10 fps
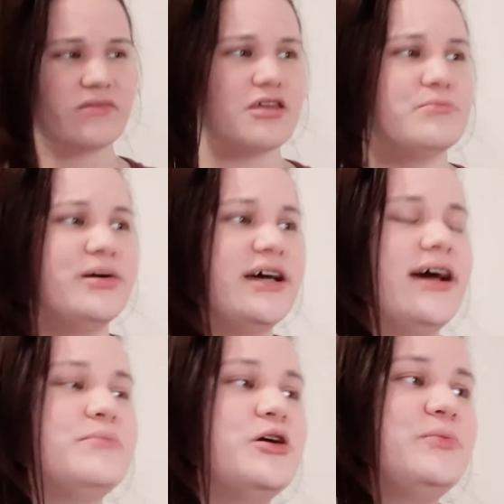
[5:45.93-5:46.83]
but
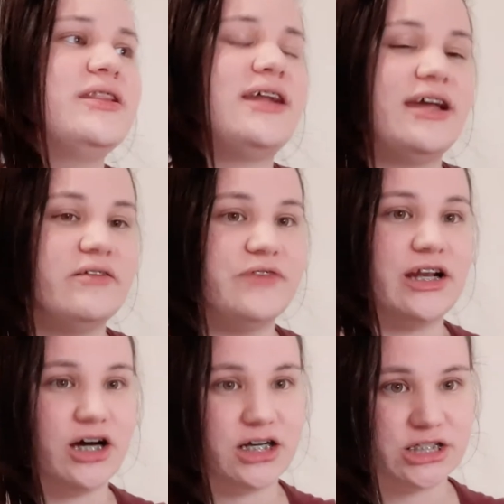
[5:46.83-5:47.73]
I'm hoping that I can find a
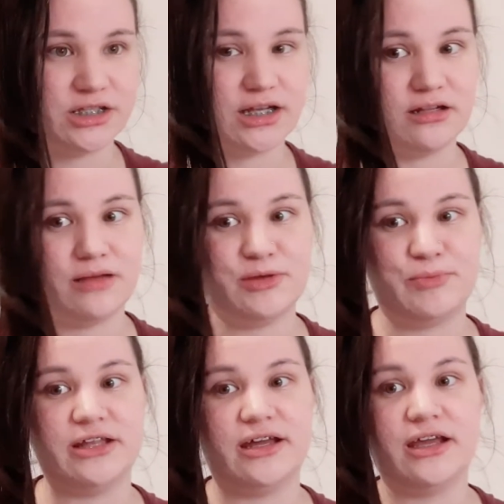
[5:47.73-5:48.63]
hostel that'll let me
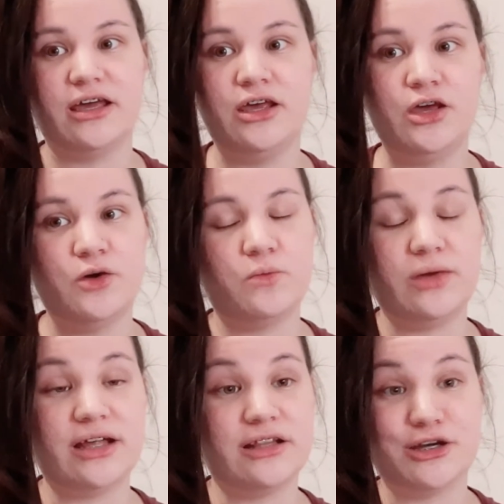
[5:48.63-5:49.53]
pay like
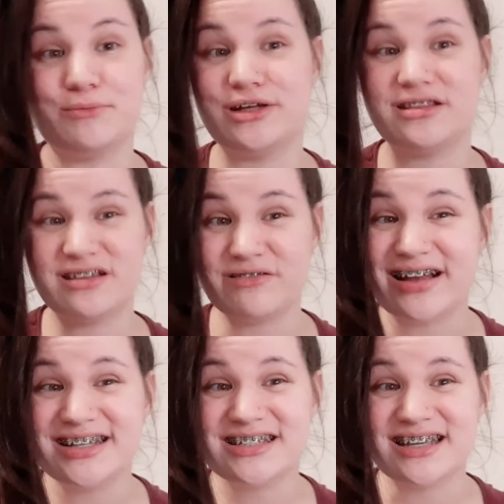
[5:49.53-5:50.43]
weekly or monthly
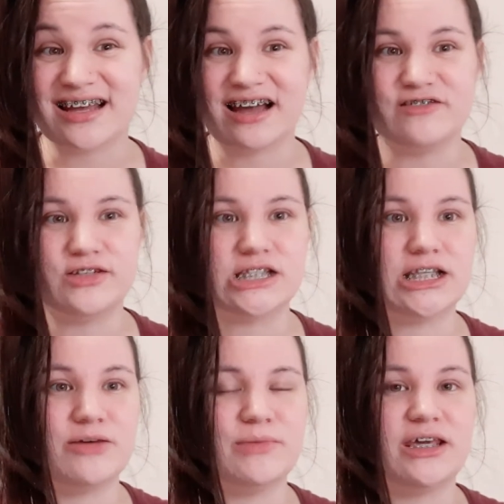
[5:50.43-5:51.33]
rent and kind of just
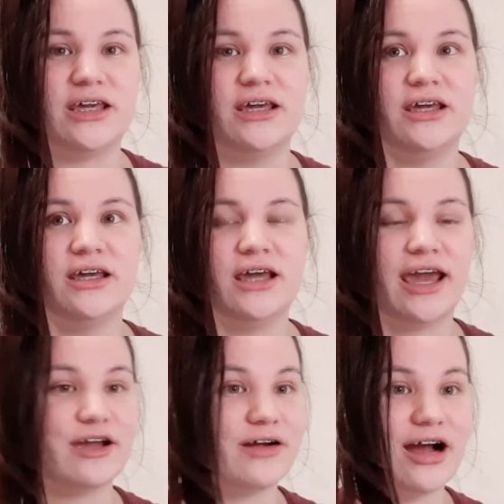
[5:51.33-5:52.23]
let me
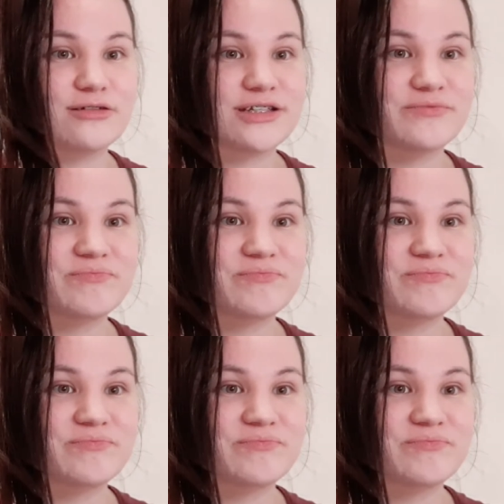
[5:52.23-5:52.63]
hang around.